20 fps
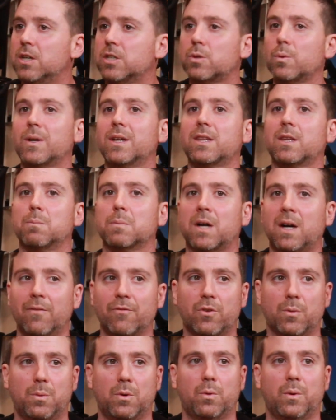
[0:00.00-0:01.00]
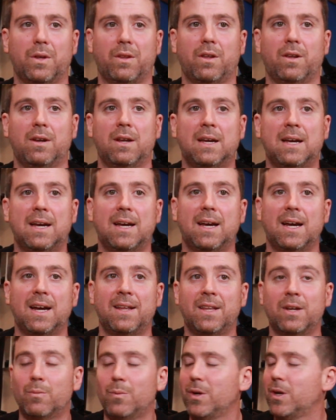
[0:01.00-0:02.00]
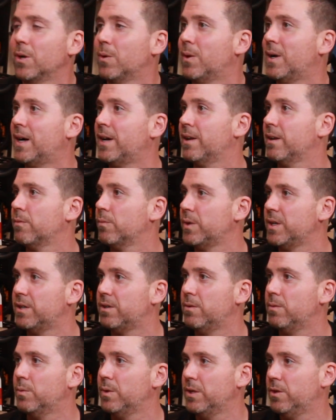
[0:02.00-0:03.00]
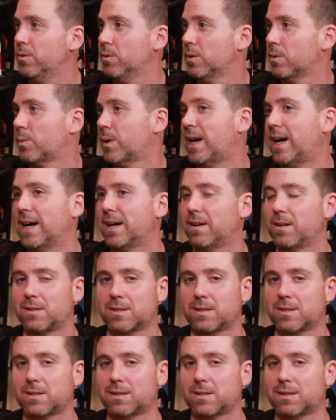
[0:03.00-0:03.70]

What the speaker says: So we get them comfortable with it. And then we go out and we do a ride.